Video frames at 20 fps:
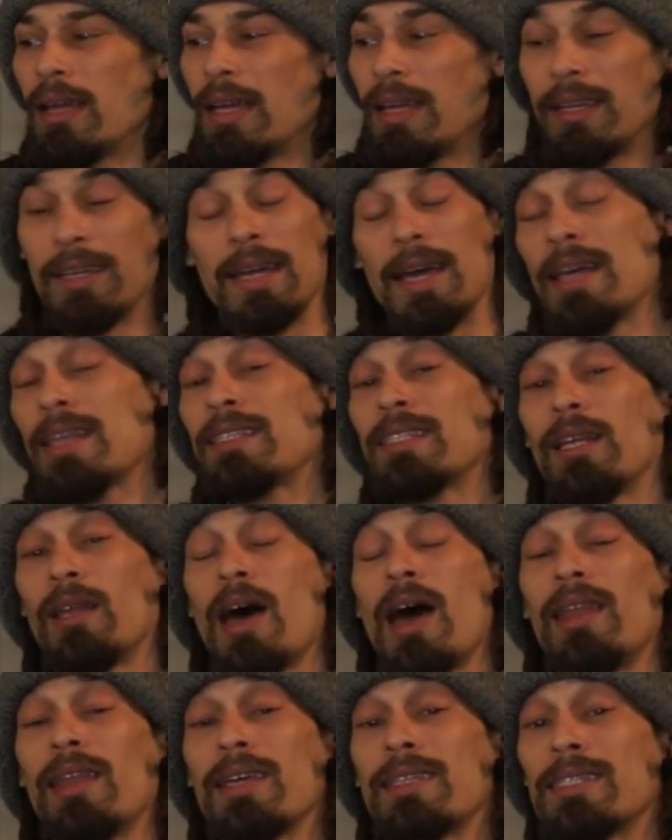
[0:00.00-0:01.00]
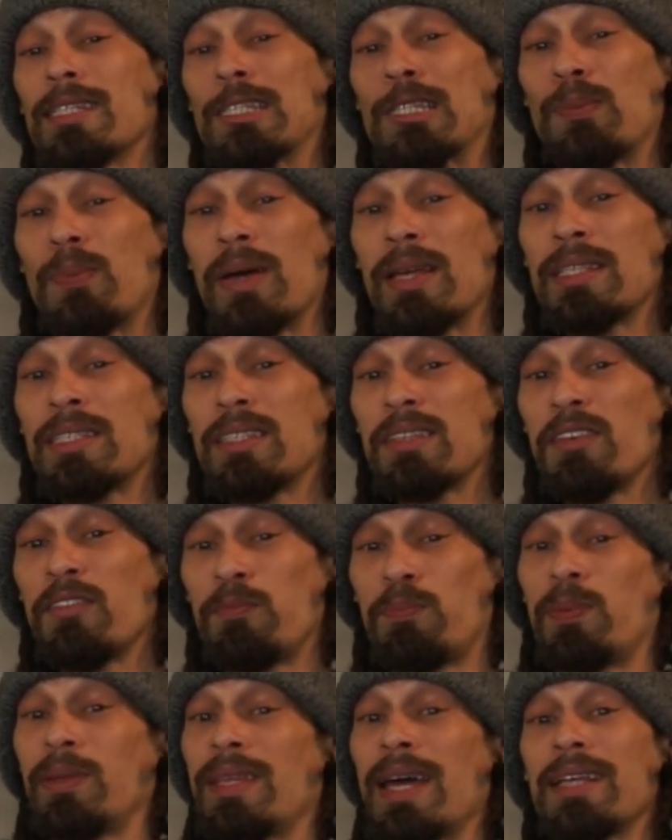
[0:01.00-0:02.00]
Yeah, it's a lot less
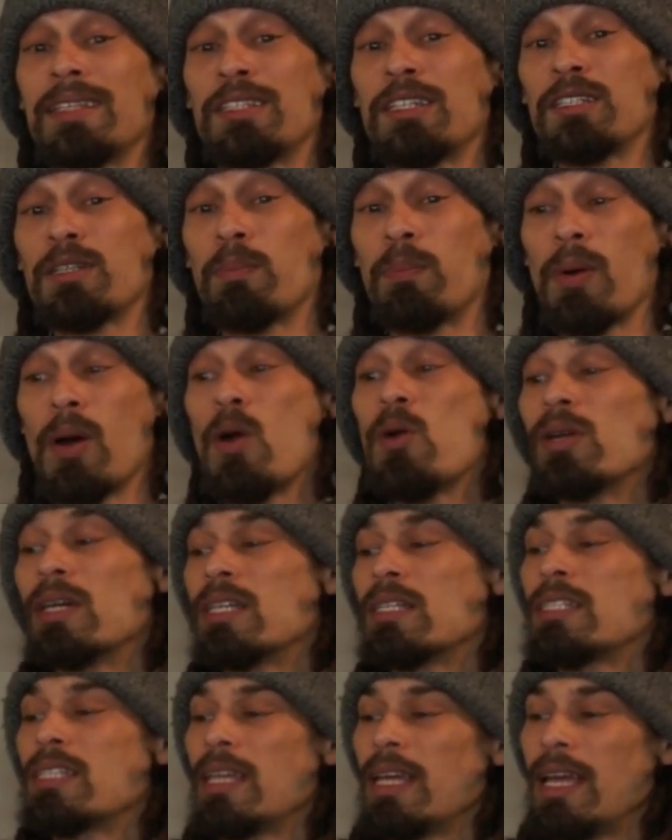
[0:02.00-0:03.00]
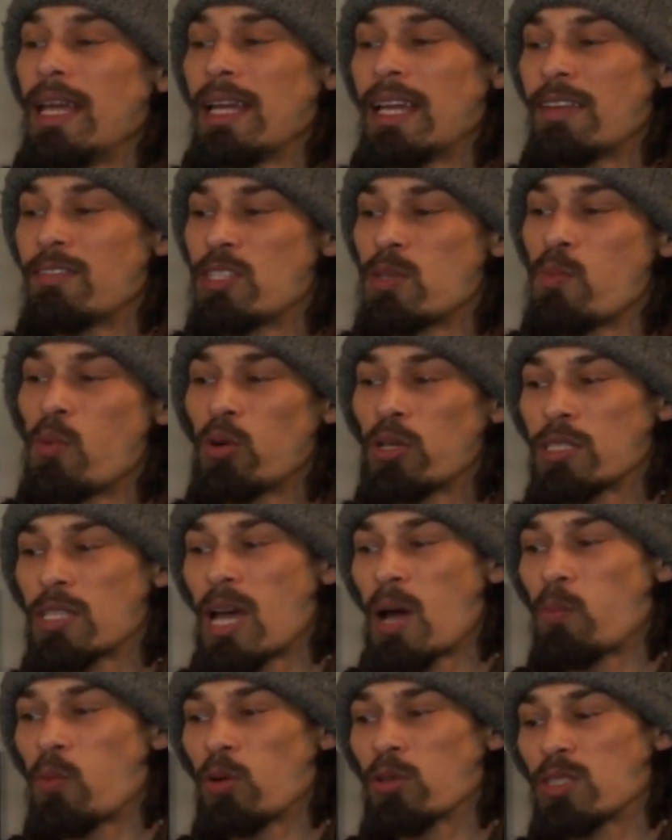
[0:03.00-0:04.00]
expensive, but that's just a bonus. It gives you more
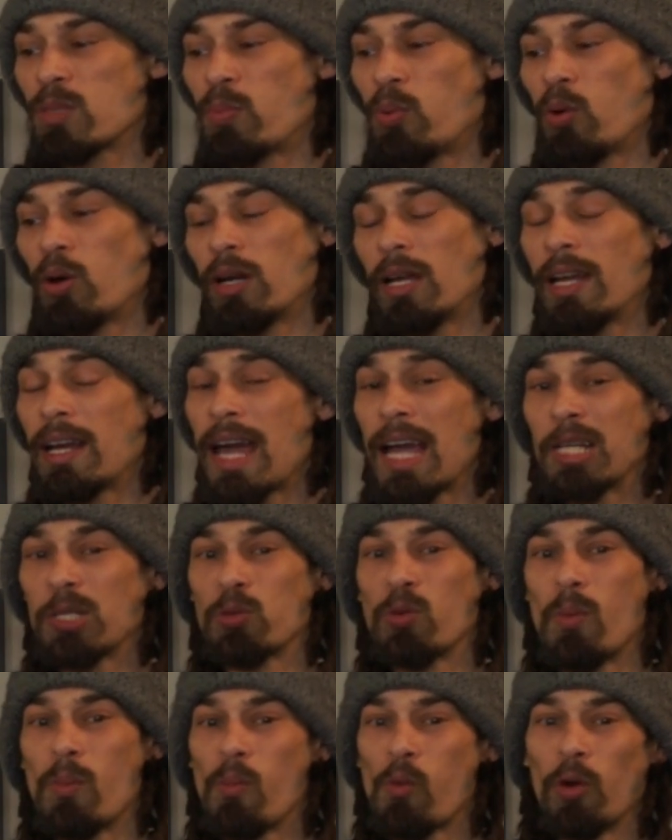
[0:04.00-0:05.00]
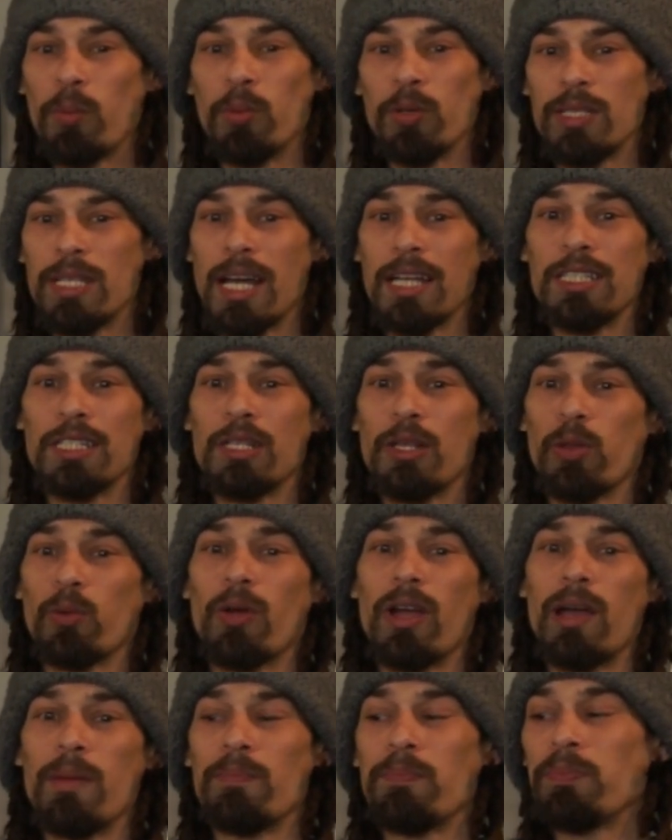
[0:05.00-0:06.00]
sidewall support and actual more protection to the
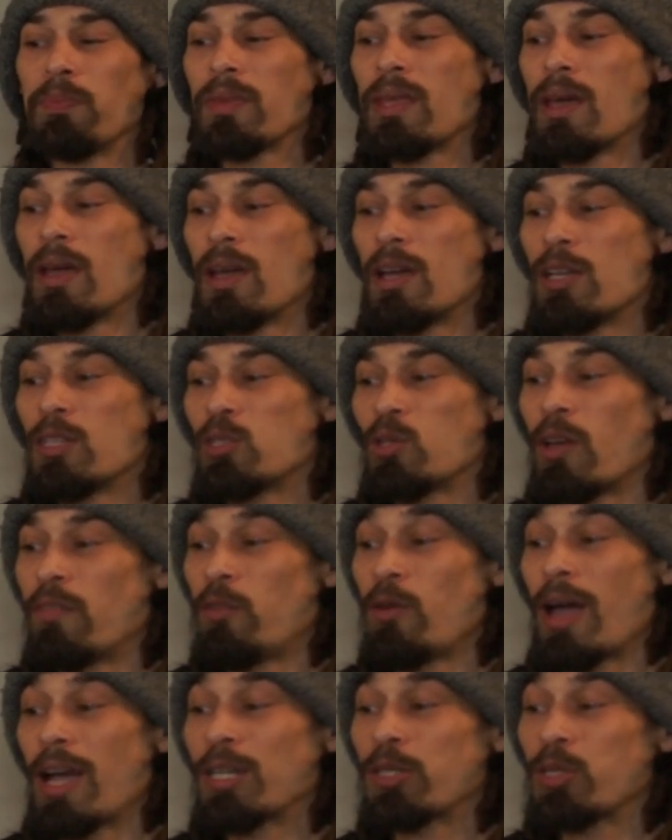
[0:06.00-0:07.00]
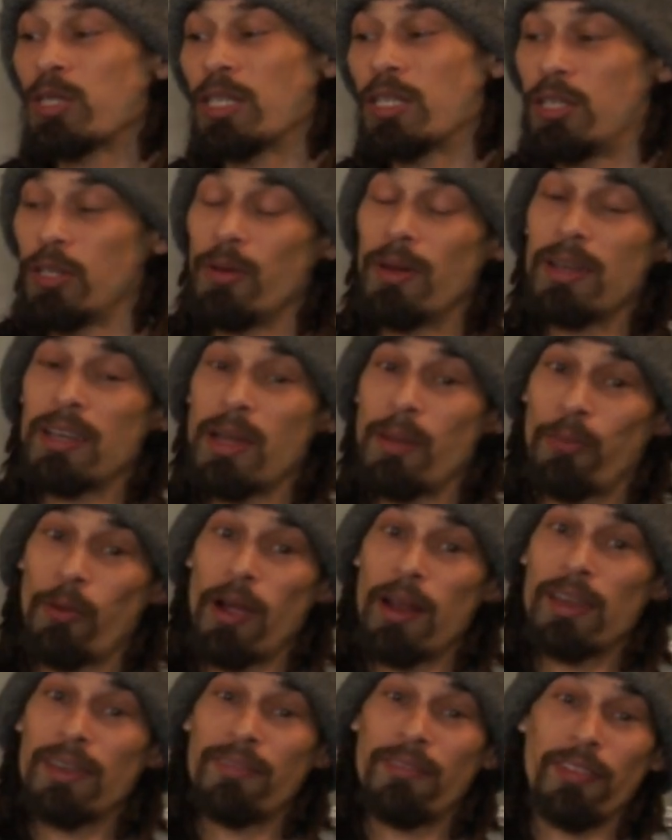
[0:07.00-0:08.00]
rim. So if you actually do end up
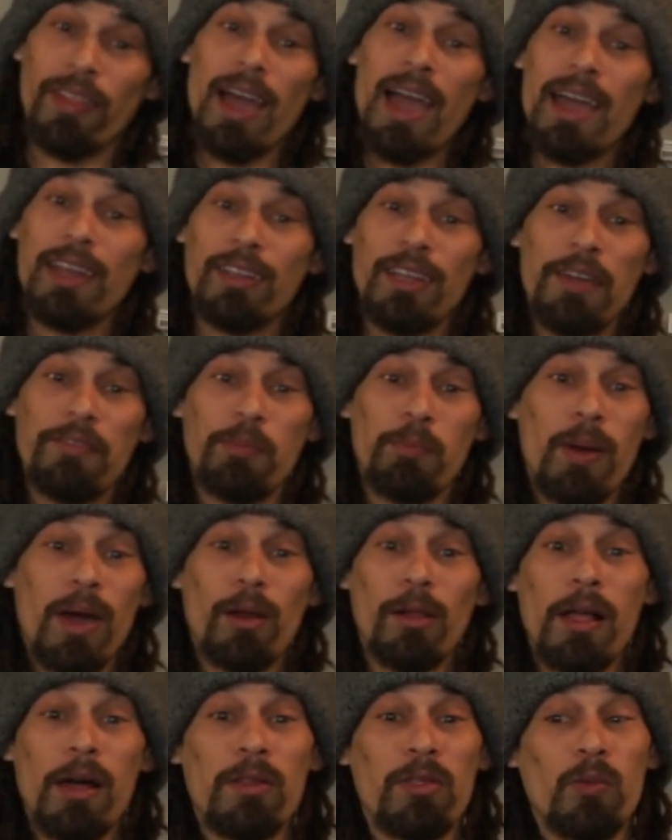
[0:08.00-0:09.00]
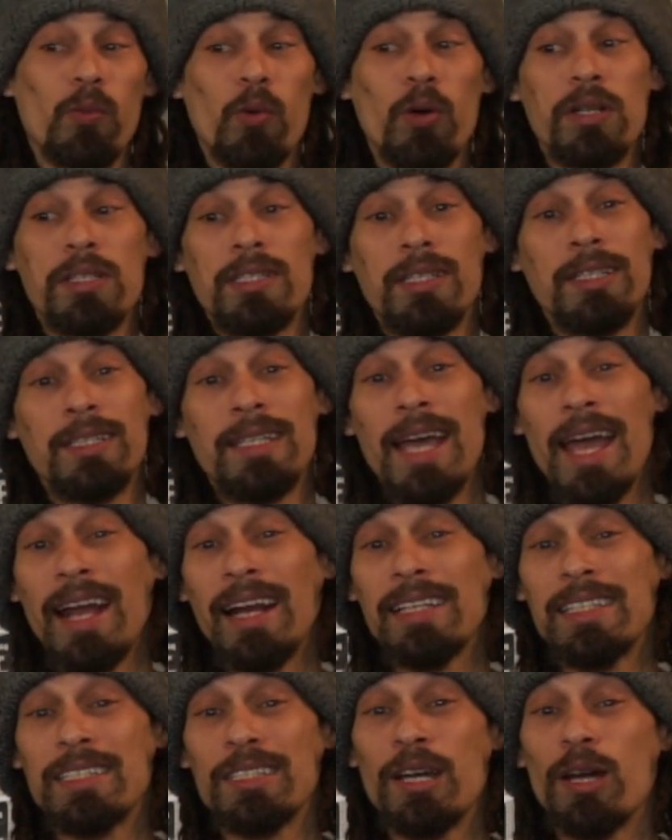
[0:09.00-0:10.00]
riding flat and you have to pedal out of the woods, the
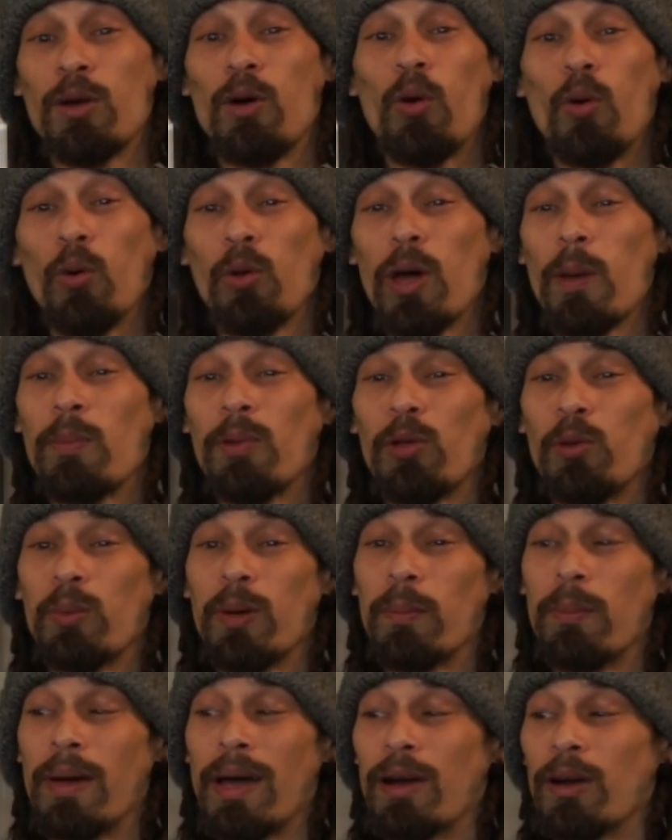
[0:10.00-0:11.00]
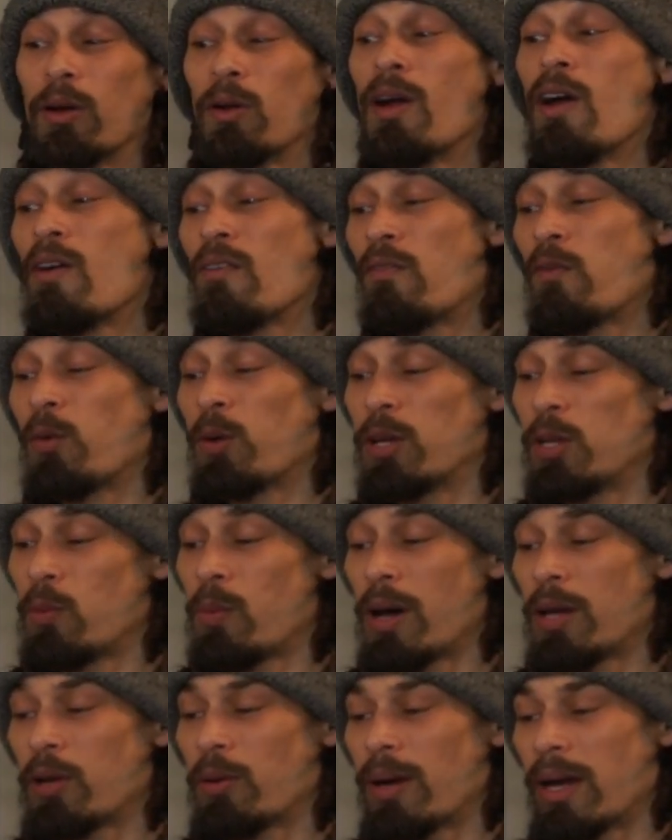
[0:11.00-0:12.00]
Tannis is going to hold up a little bit better for you
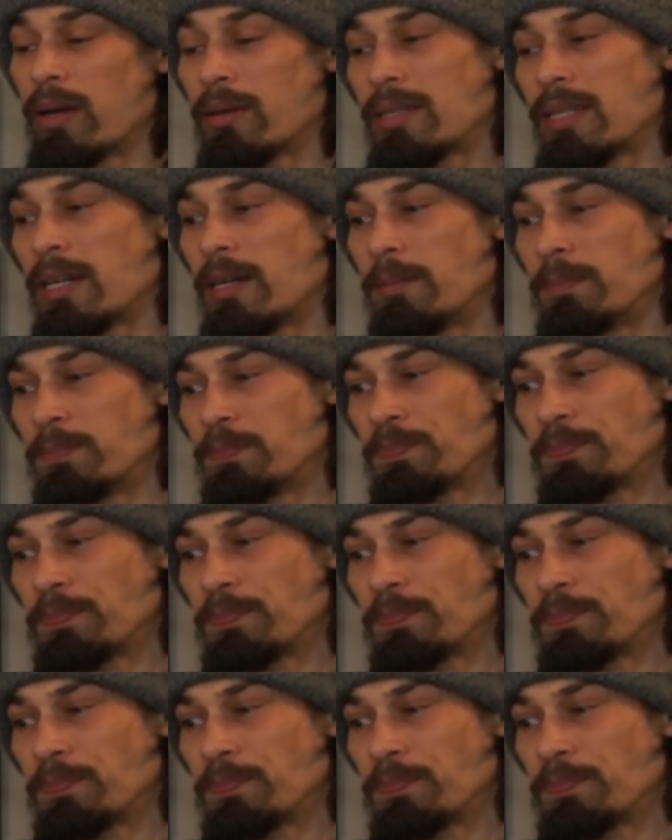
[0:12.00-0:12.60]
while you're out there.